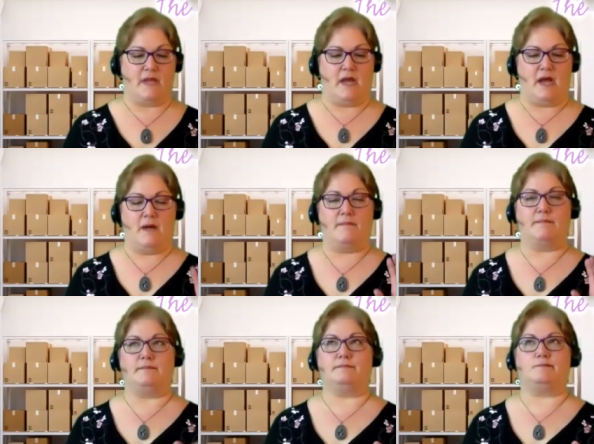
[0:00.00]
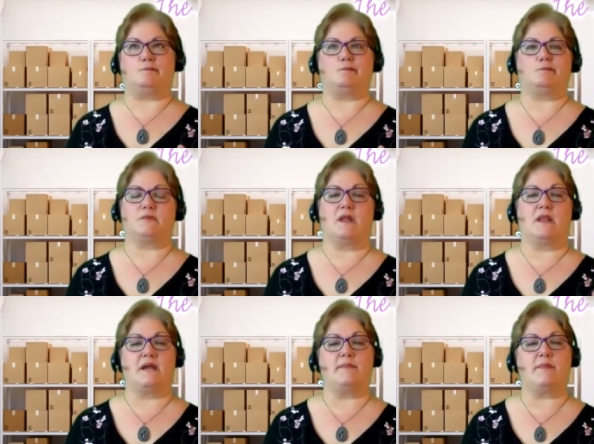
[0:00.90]
A
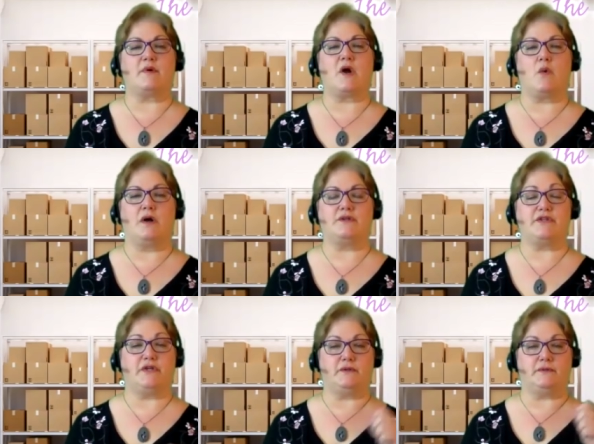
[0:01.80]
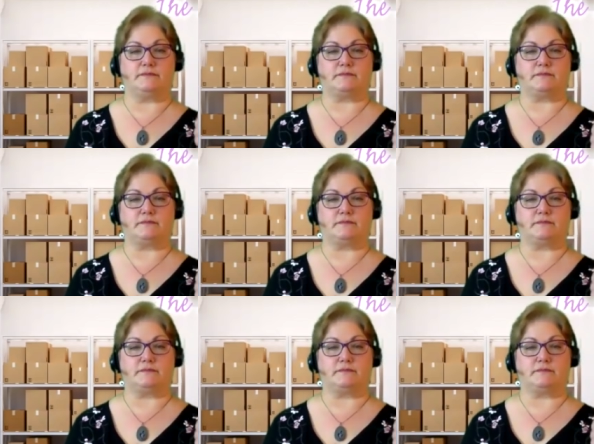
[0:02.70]
lot of people go on to